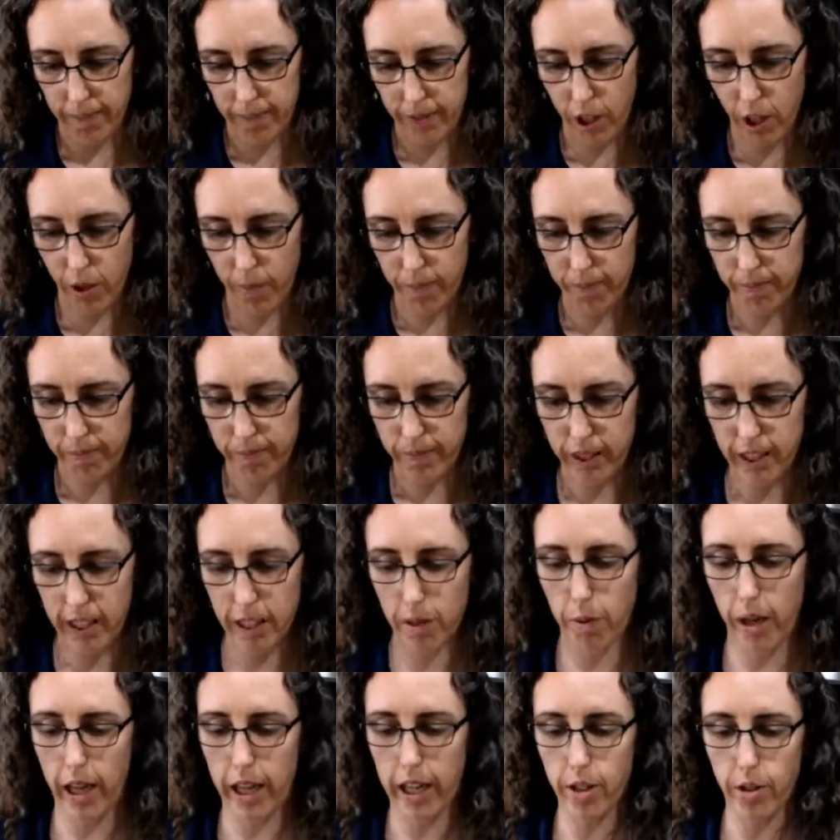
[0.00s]
So this is
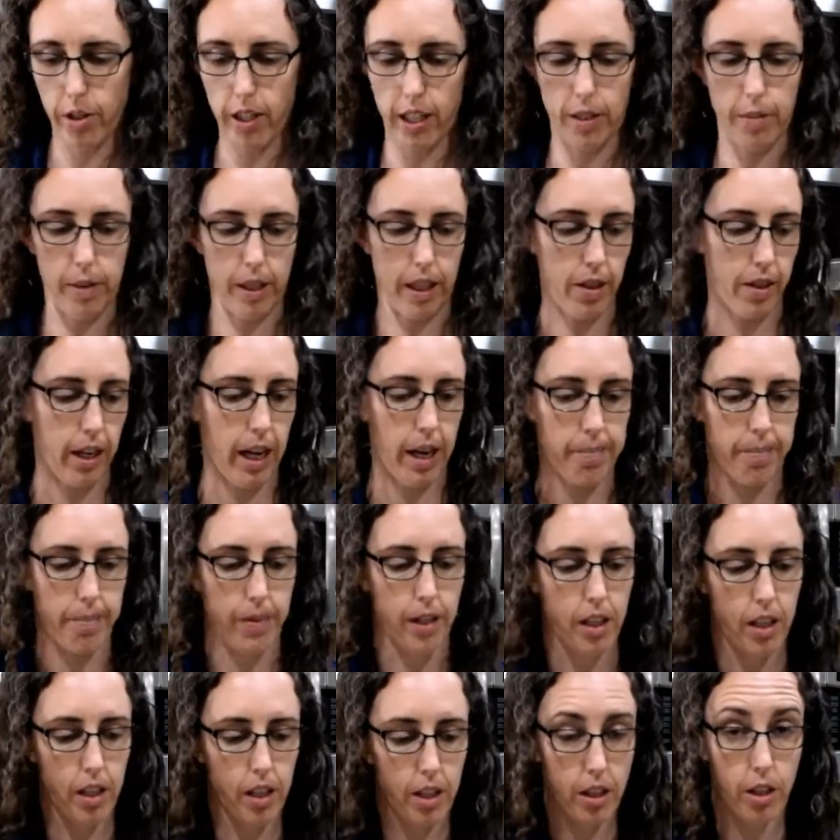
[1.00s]
why I do it this way. Okay,
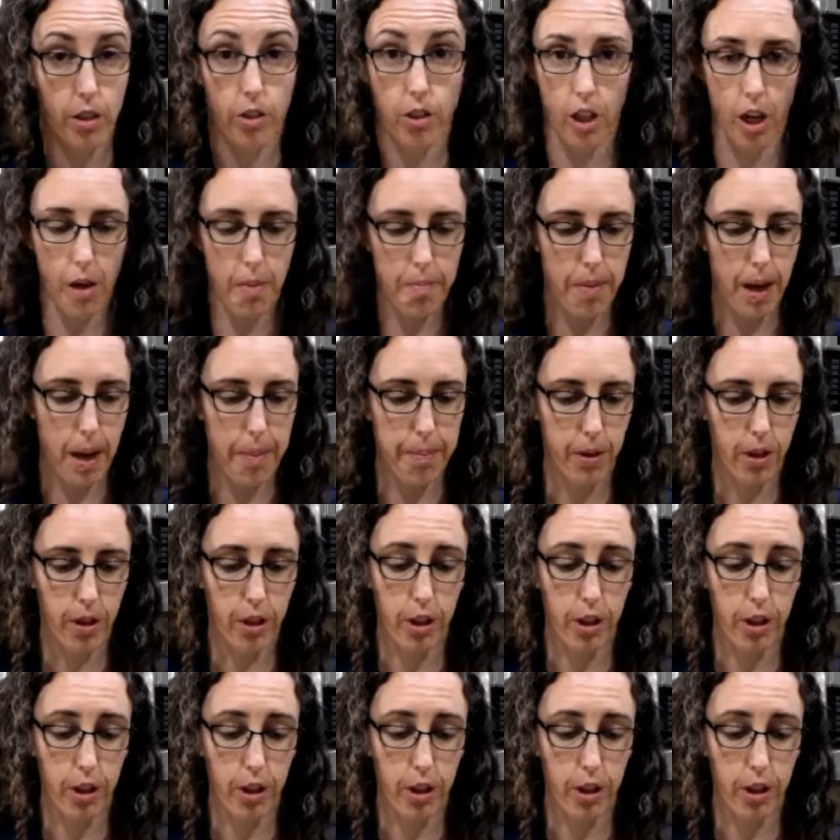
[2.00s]
so salt and pepper.